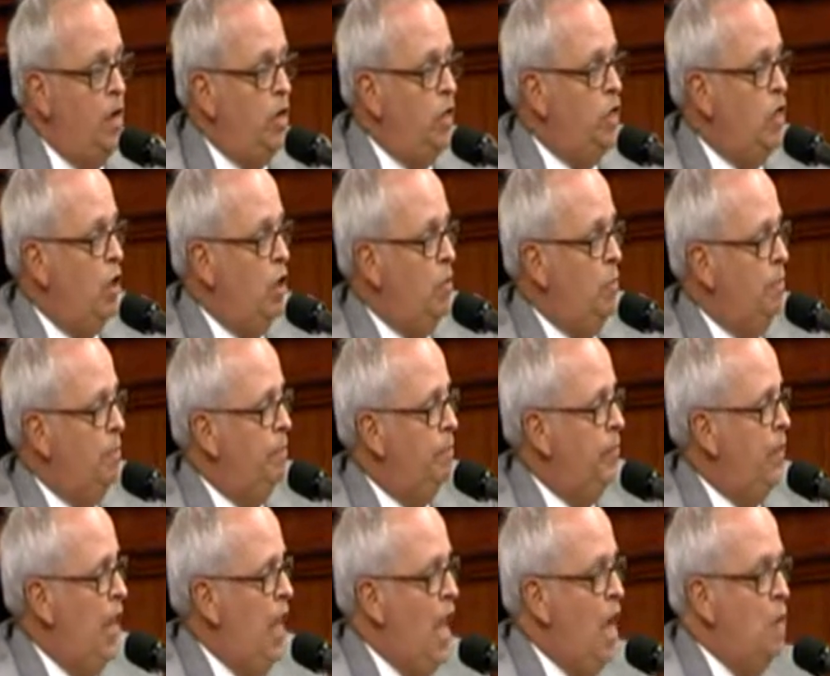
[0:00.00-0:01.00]
You know,
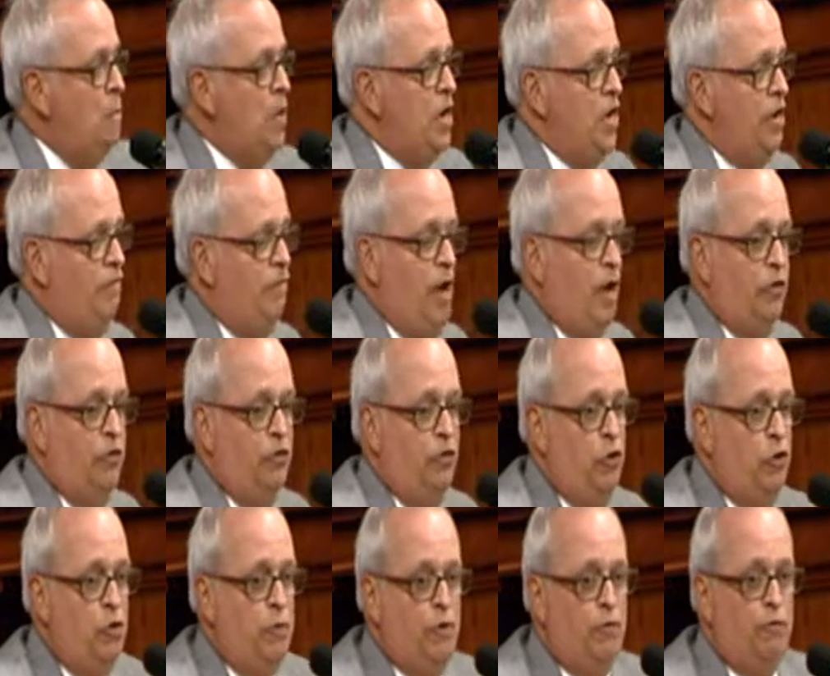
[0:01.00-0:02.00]
how many of us
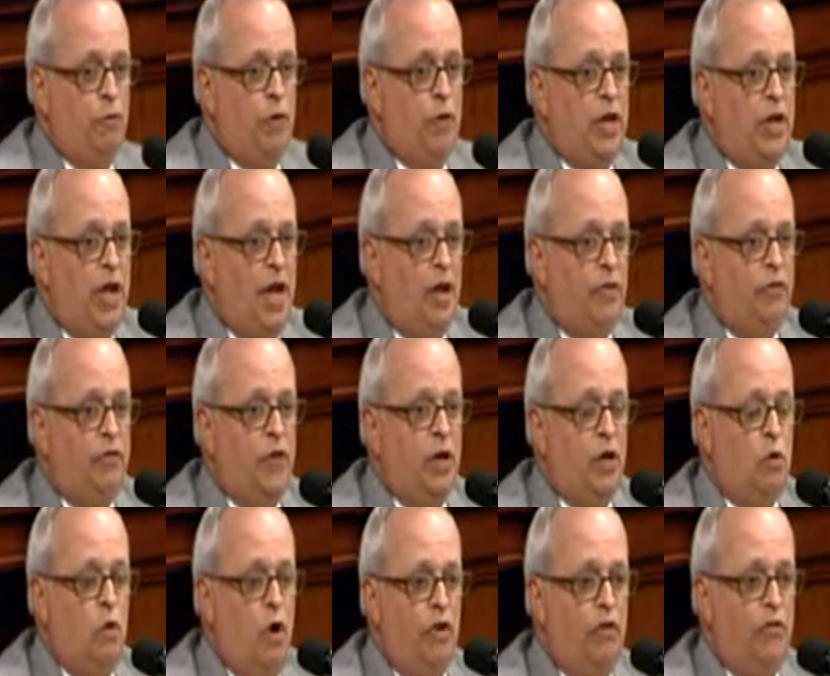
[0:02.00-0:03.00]
knew before he asked
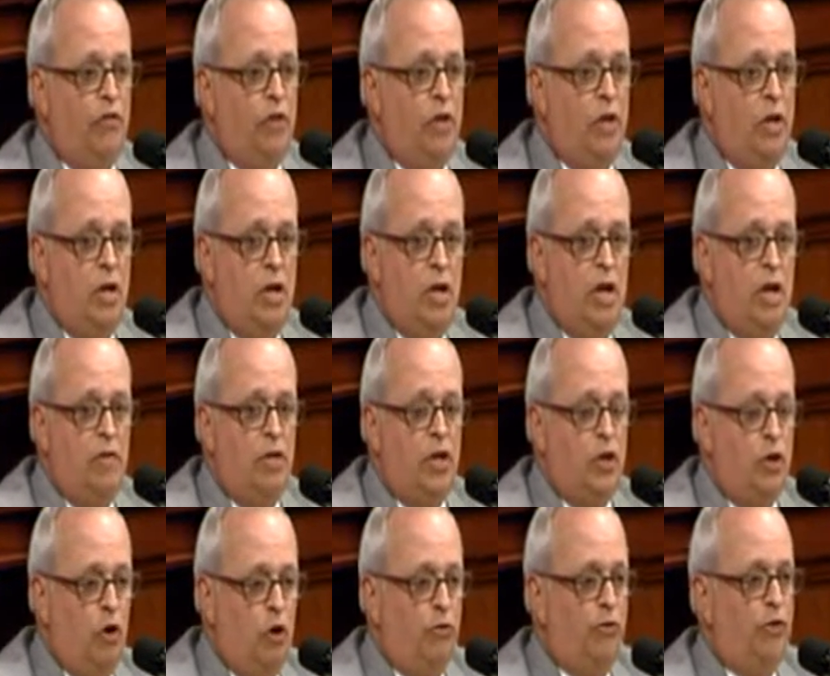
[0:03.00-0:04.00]
that question
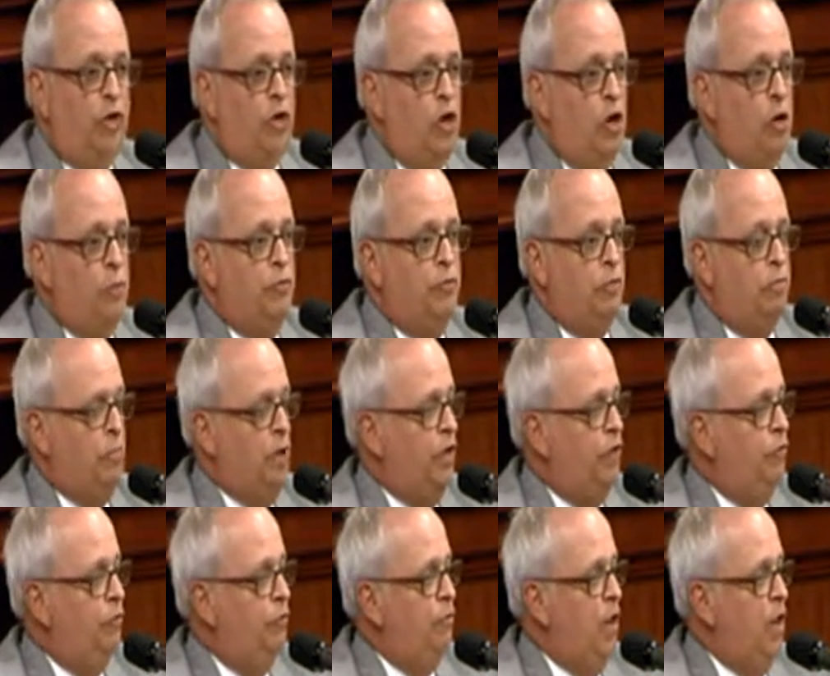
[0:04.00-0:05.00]
that nursing homes in
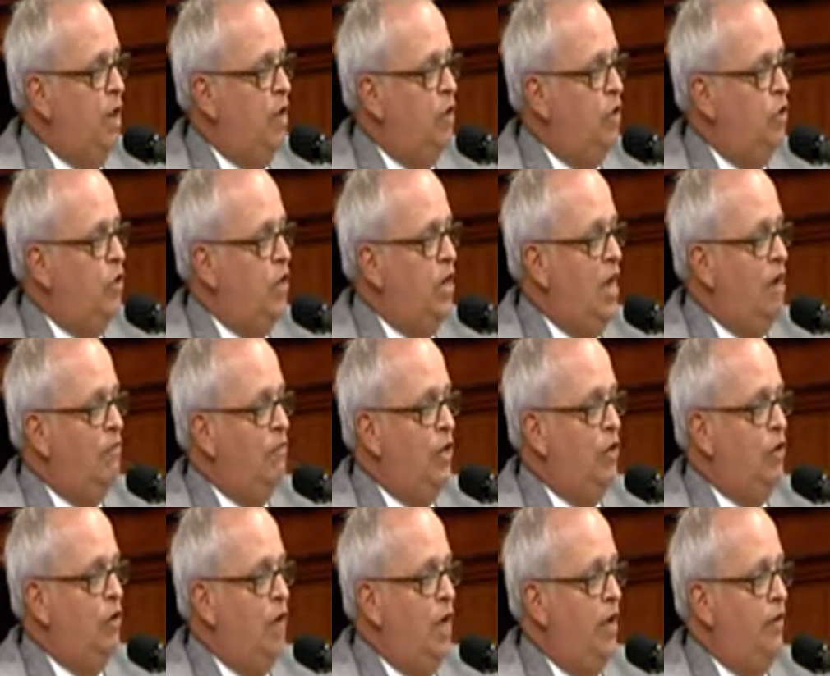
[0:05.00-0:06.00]
Pennsylvania can have
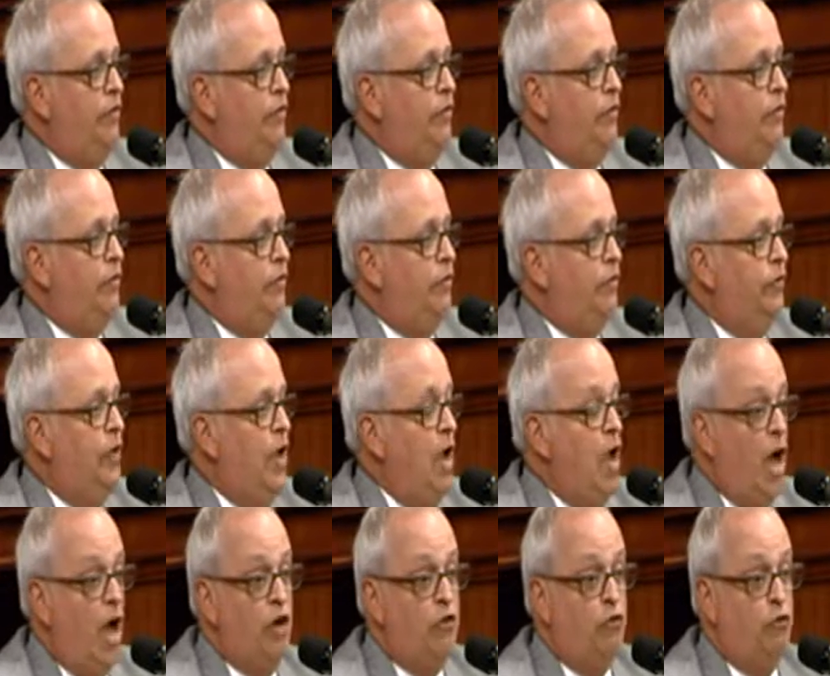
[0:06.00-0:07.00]
liquor licenses?
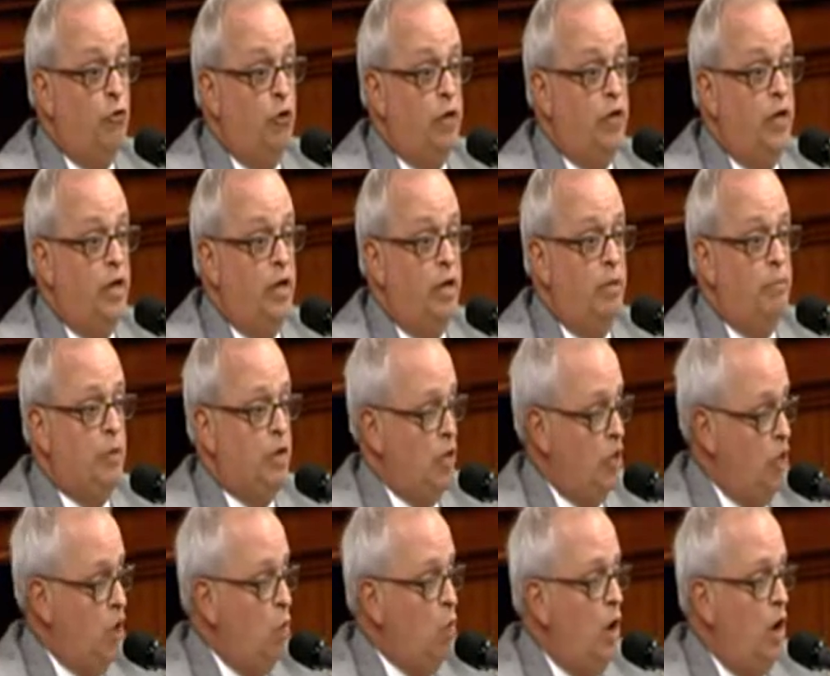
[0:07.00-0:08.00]
I sure didn't, but
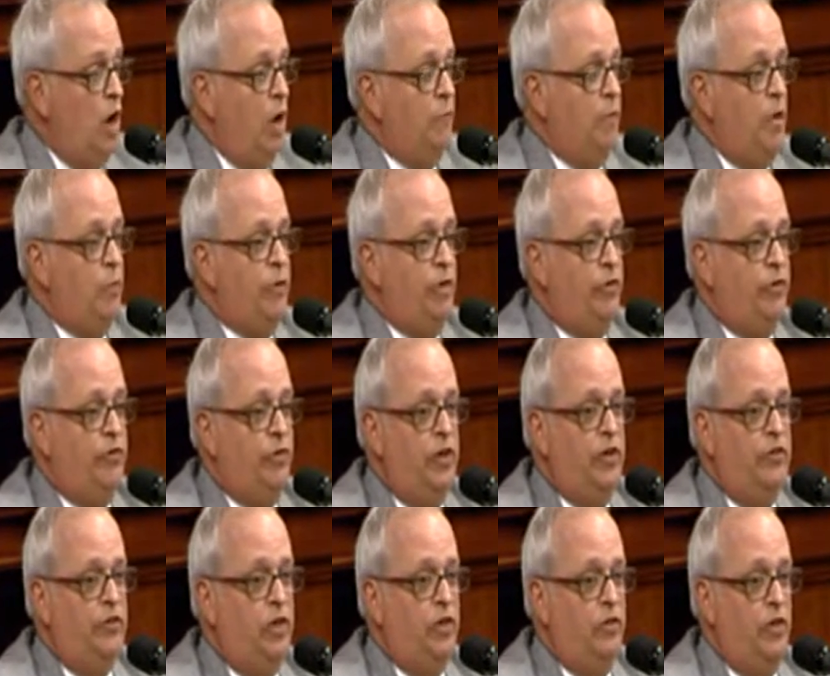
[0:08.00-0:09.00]
you know what? I'm going to be
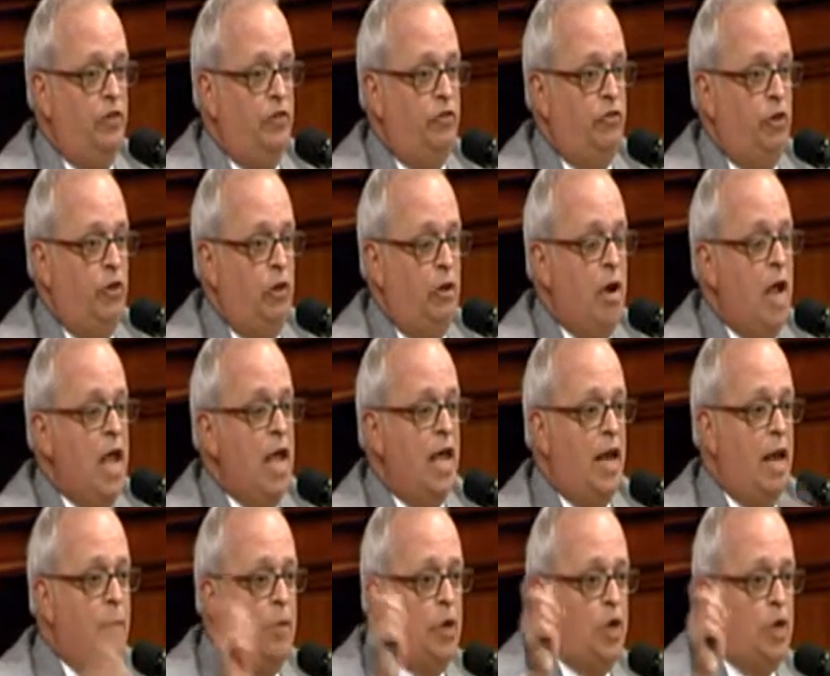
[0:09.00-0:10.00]
60 this year,
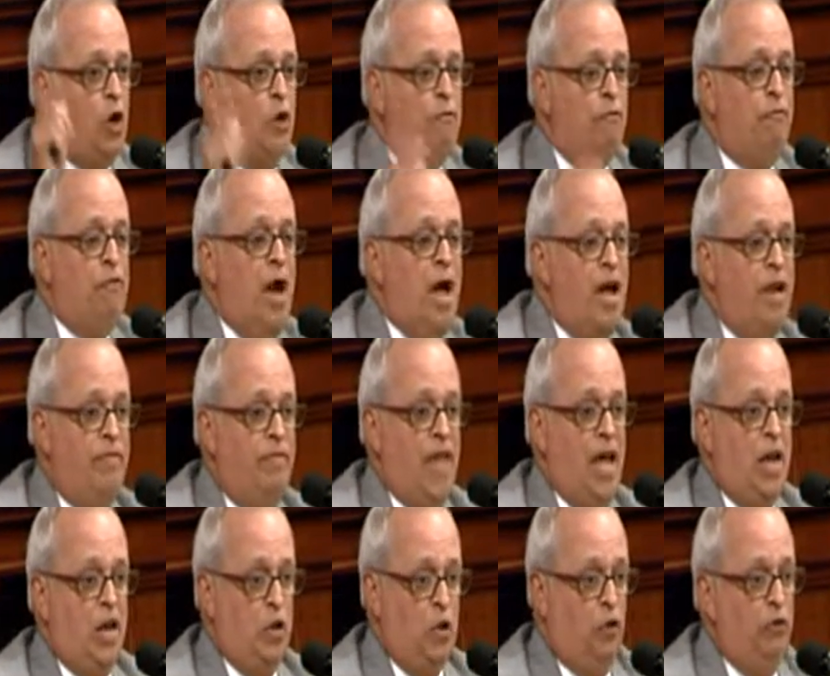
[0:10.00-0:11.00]
and I'm going to go find
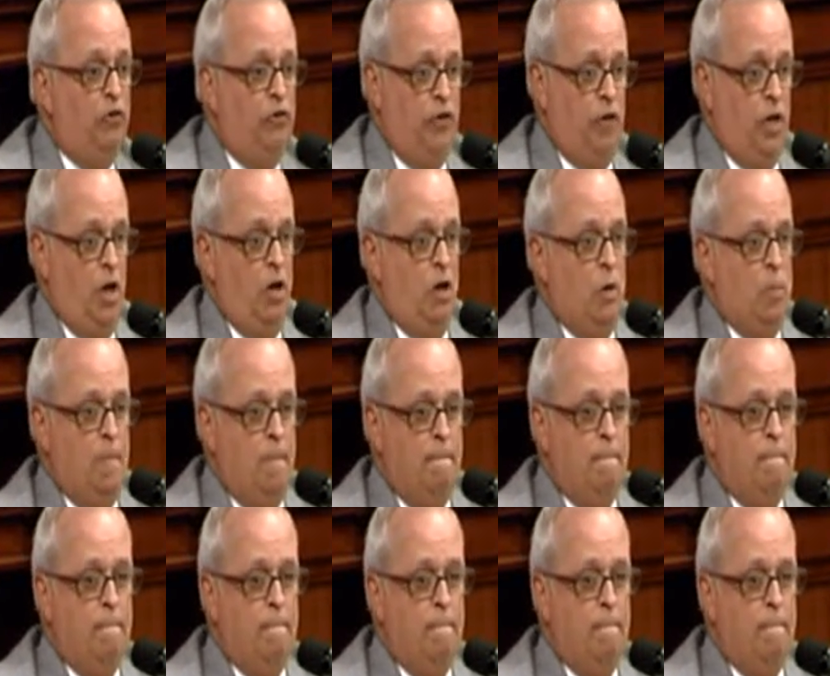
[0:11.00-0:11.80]
that nursing home.